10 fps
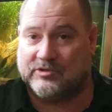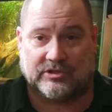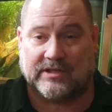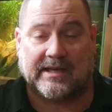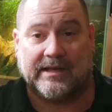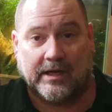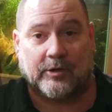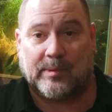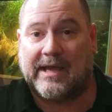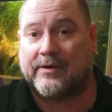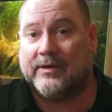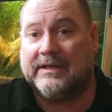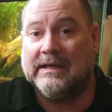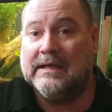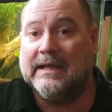just like any other
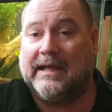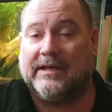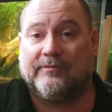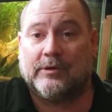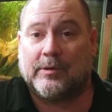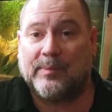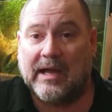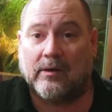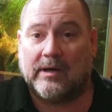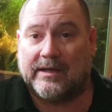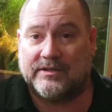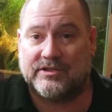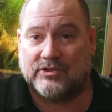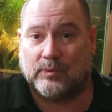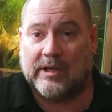battery, and if you're in a power outage
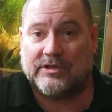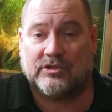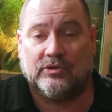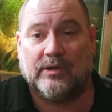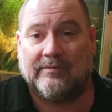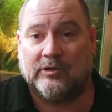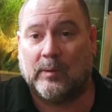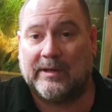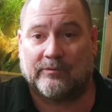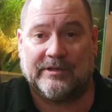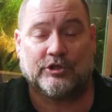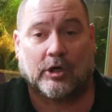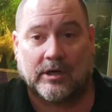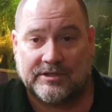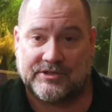situation, you'd have no way to
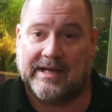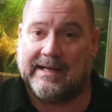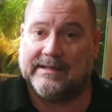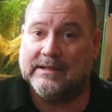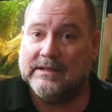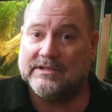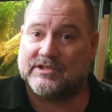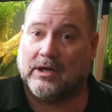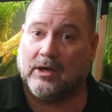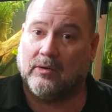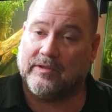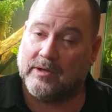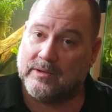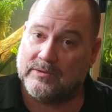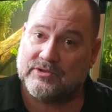recharge that. So
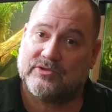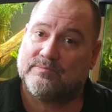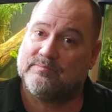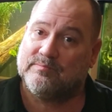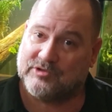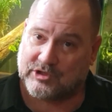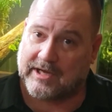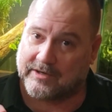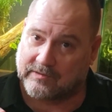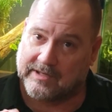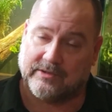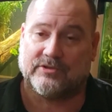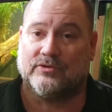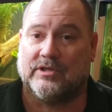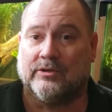those
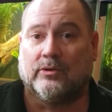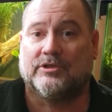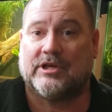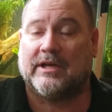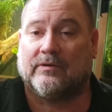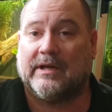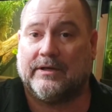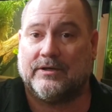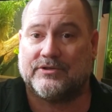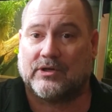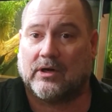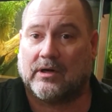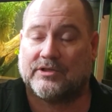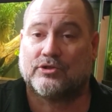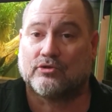generators, those indoor generators,
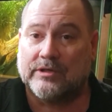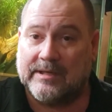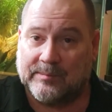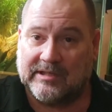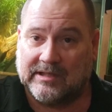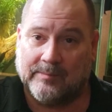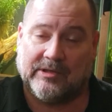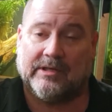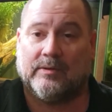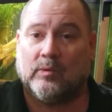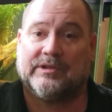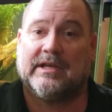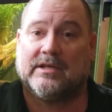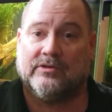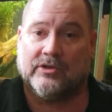are extremely limited in what
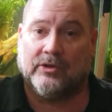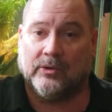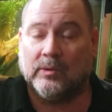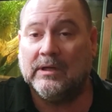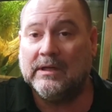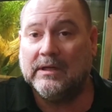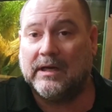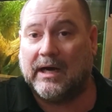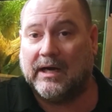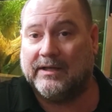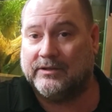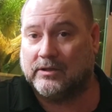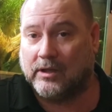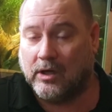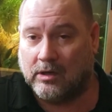they can do in
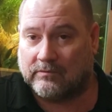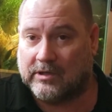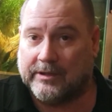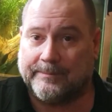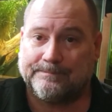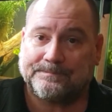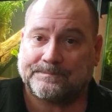the long run.